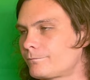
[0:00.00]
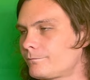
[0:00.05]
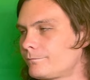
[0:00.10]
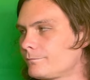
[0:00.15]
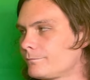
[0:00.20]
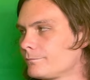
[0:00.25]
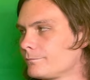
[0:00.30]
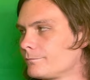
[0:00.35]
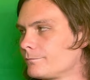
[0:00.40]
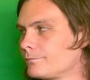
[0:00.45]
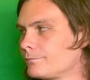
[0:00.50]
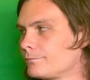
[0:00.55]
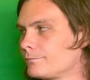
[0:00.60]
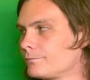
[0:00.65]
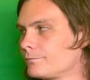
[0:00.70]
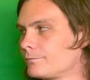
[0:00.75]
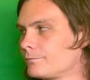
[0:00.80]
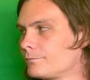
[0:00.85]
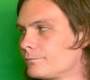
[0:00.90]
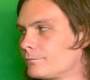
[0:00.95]

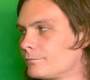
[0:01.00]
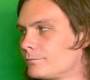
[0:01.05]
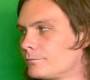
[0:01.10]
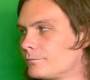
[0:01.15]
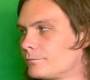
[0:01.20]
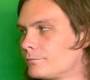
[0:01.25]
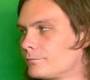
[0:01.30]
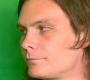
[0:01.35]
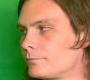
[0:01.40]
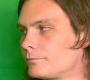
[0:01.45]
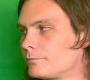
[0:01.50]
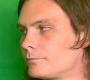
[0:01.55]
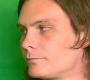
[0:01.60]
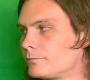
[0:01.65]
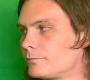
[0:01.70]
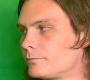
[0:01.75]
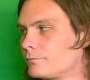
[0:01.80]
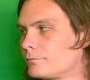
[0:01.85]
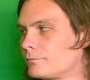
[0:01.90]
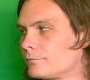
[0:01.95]

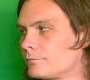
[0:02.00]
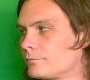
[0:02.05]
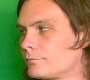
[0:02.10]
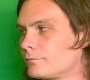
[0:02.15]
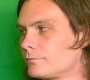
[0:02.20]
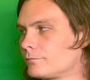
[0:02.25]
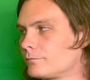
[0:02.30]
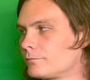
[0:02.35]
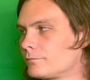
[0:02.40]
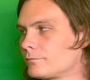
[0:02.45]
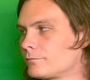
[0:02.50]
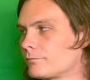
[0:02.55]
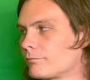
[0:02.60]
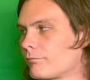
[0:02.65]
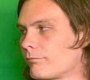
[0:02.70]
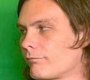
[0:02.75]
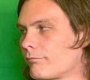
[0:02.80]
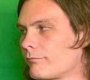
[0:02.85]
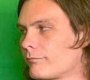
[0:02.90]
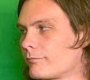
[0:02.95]

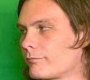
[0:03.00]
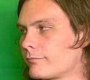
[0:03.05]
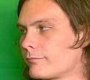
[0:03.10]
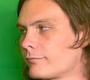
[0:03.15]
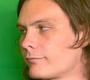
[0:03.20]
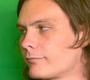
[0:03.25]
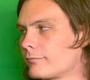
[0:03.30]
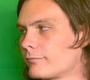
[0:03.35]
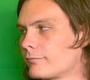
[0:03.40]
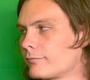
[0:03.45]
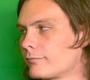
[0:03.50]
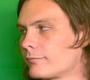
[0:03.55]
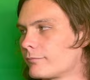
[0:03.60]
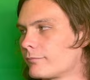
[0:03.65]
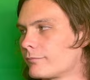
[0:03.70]
No words are spoken by the person on screen.